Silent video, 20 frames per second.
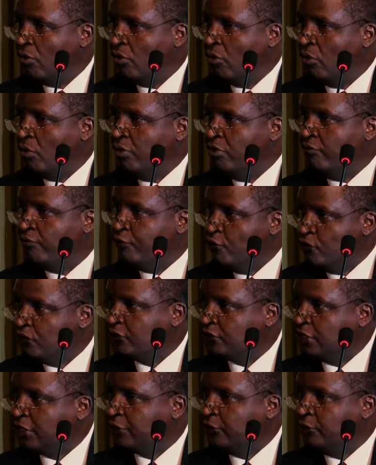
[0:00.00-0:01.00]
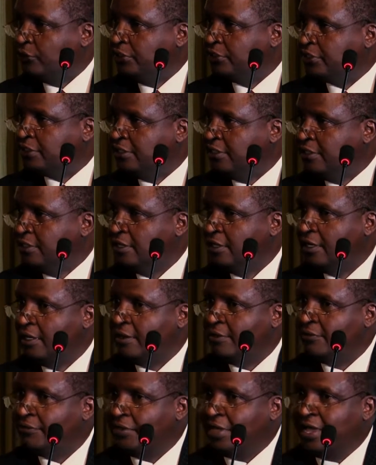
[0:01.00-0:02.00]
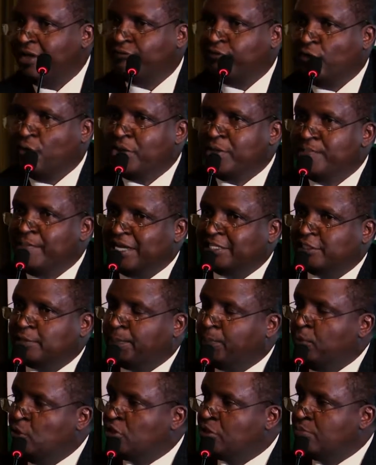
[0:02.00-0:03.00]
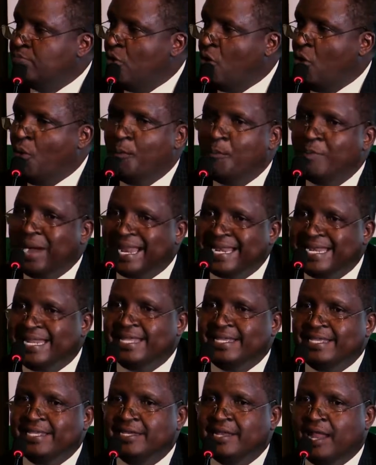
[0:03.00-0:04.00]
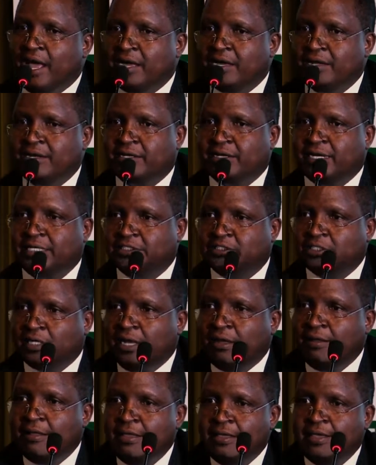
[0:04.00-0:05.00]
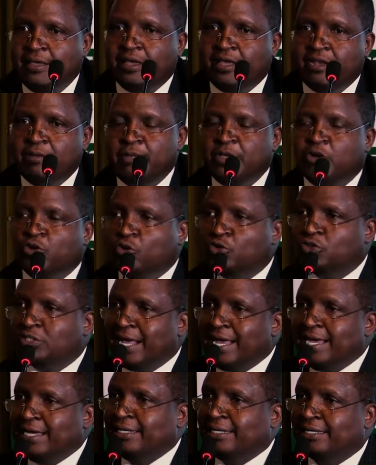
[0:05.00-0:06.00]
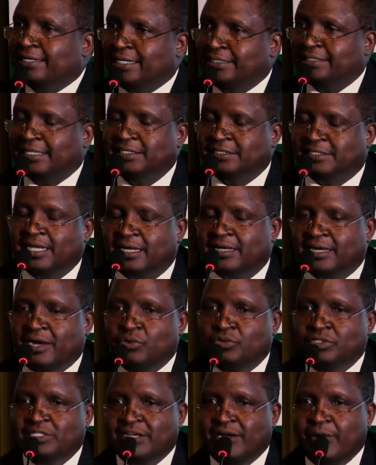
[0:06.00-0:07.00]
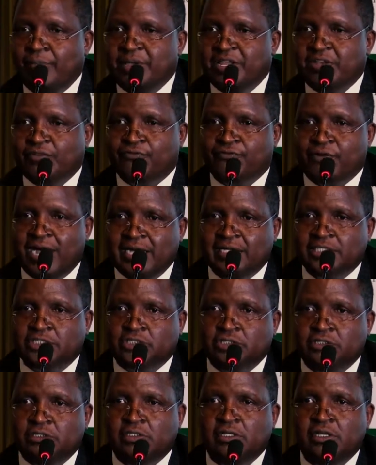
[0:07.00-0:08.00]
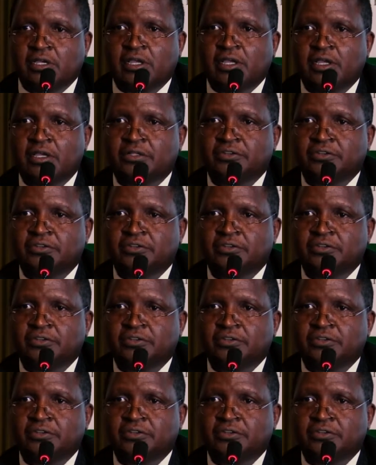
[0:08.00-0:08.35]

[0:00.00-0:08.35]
on food security, therefore we must put more money in agriculture, and because agriculture is a county government function,